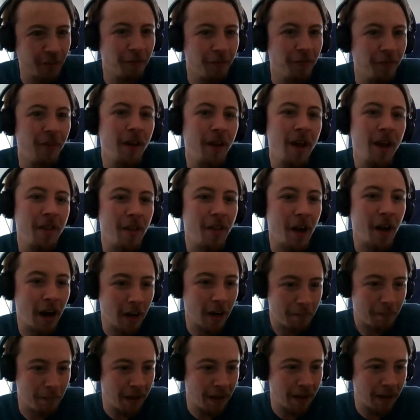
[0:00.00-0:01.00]
and they
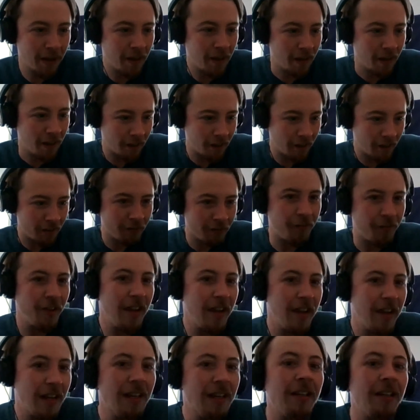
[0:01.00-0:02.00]
had a big
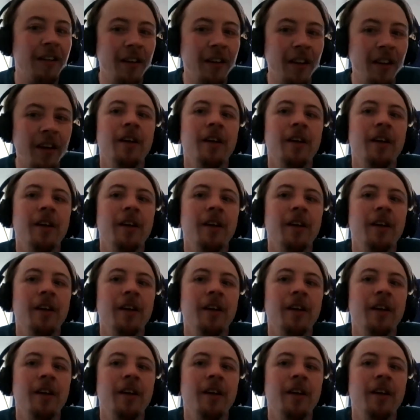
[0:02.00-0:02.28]
field